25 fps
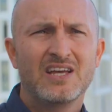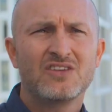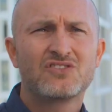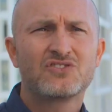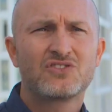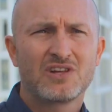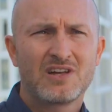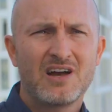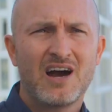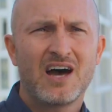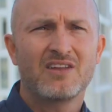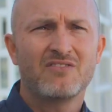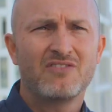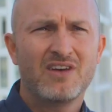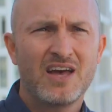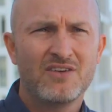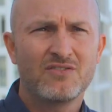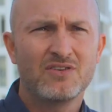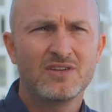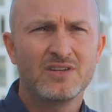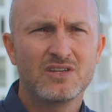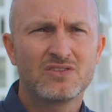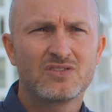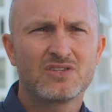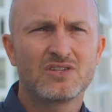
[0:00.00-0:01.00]
it's the God of
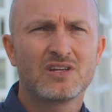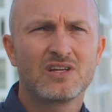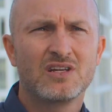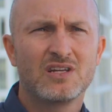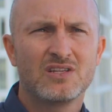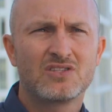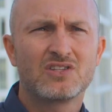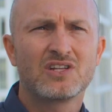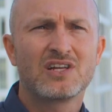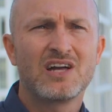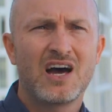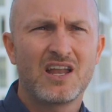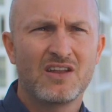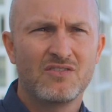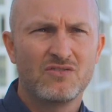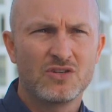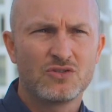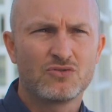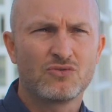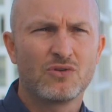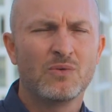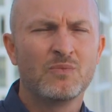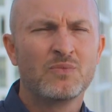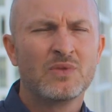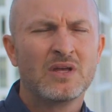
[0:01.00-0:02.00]
heaven, it's the God of
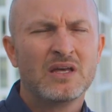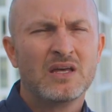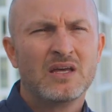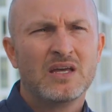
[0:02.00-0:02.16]
Israel.